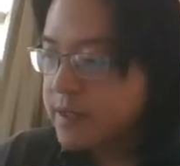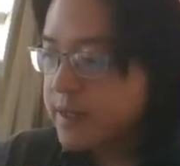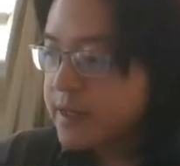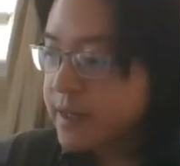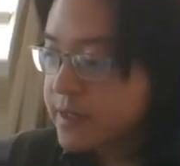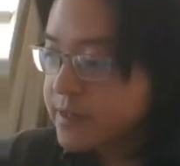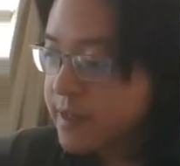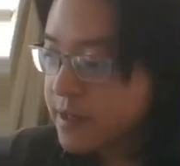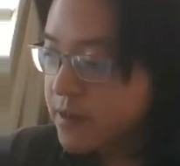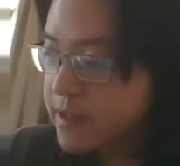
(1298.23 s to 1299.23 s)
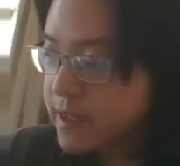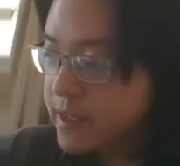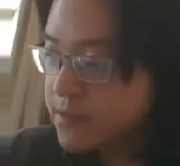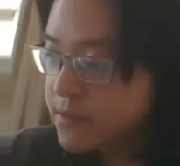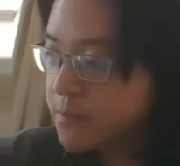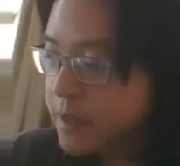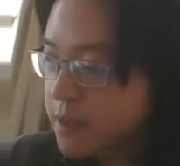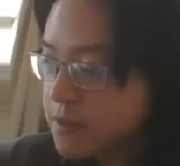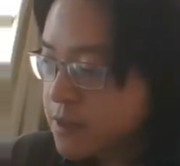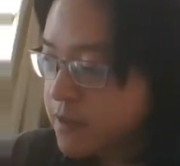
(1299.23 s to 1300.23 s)
And then I got e to the
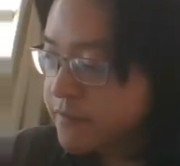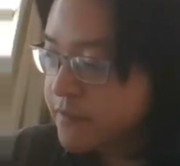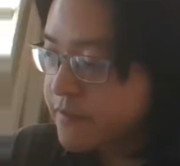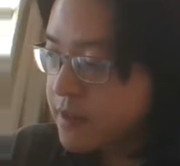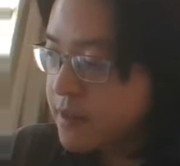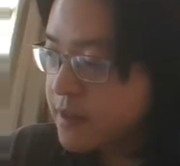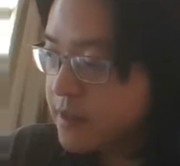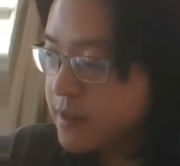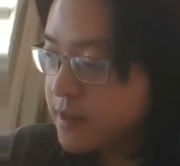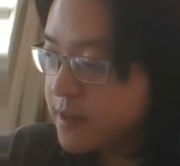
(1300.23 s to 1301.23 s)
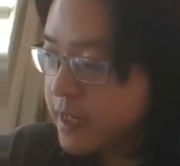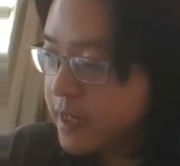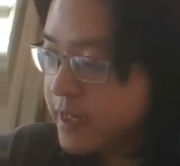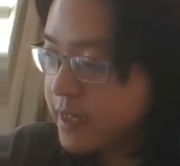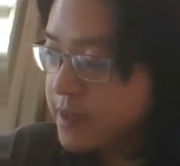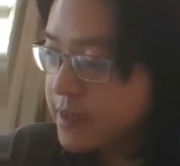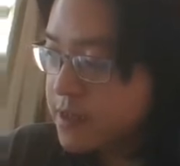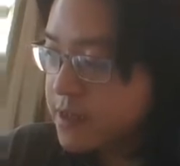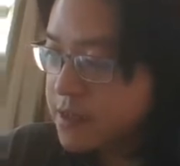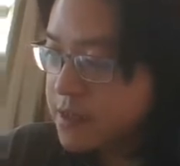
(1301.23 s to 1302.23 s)
power of I
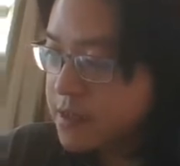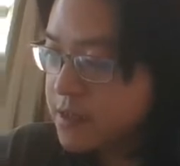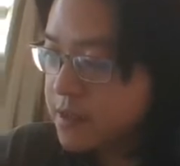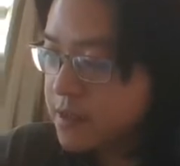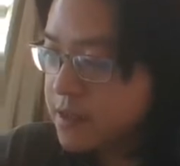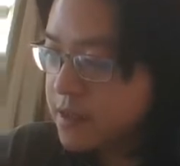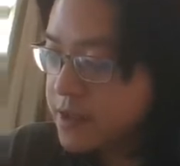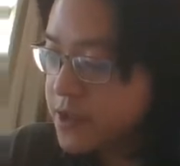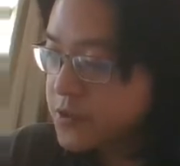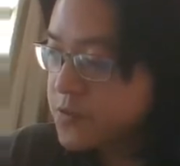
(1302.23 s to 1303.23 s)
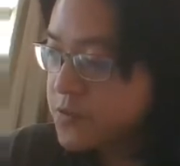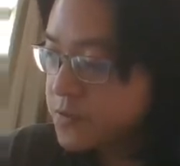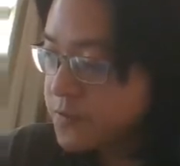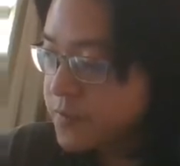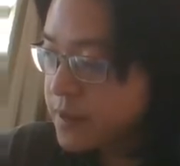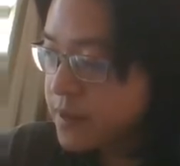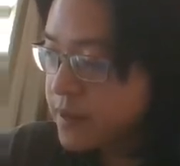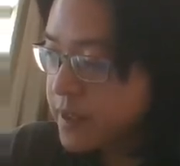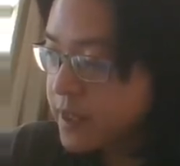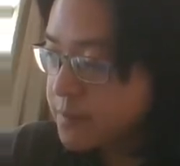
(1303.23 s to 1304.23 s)
u,
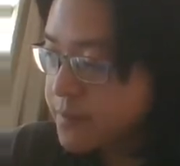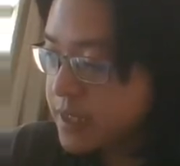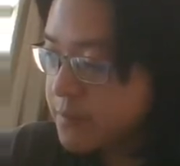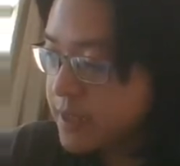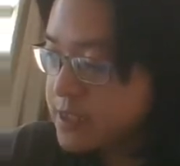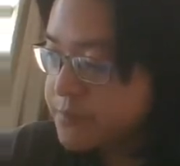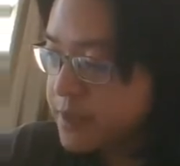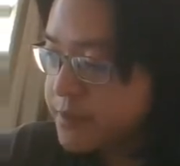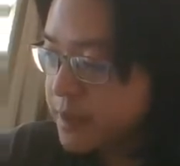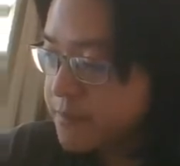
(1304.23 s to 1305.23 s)
and then p minus p prime,